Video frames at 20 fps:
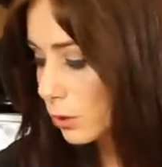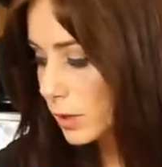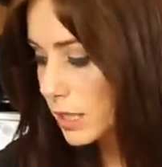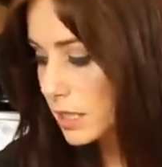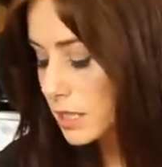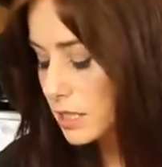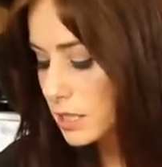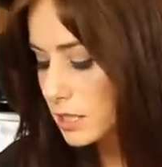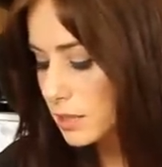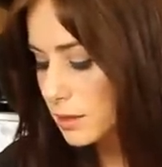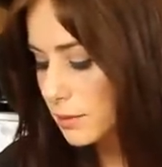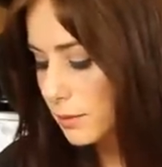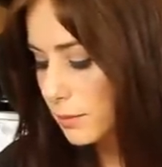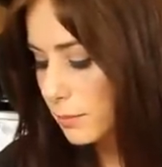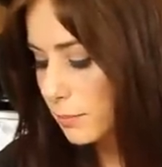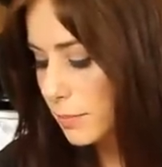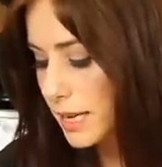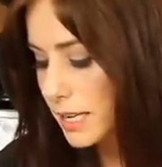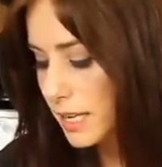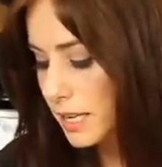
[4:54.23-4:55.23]
greased
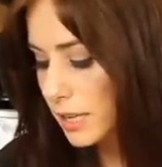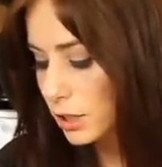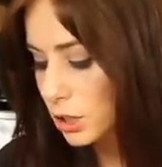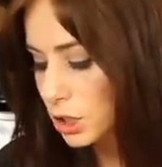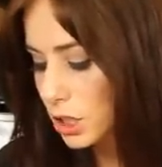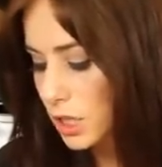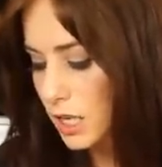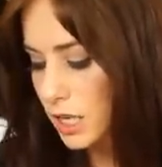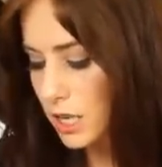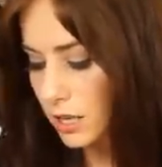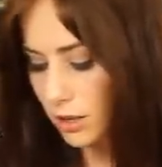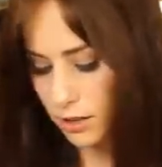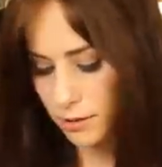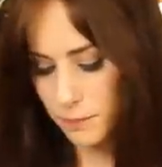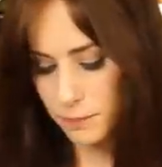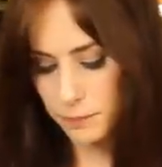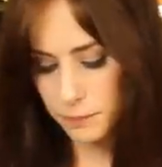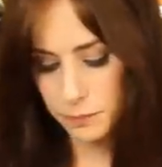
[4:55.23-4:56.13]
baking sheet here.